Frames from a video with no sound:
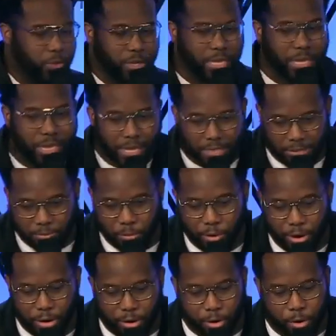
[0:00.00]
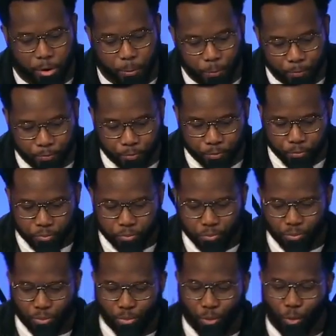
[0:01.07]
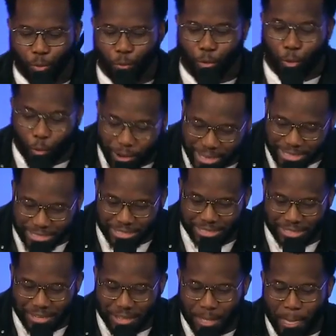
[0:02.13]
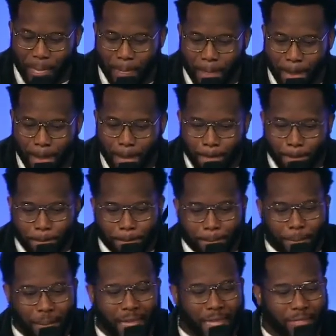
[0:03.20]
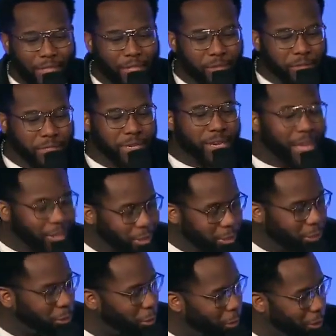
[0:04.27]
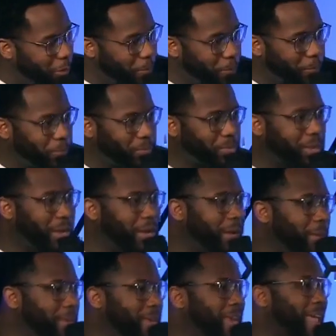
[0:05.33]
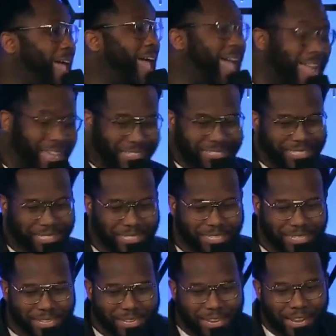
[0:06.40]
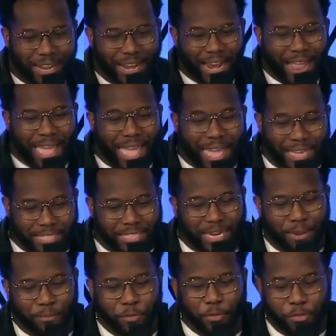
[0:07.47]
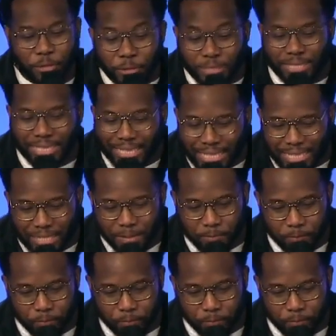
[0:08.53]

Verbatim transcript: king ends up granting her request. And then there's another story um, in Acts Acts chapter 13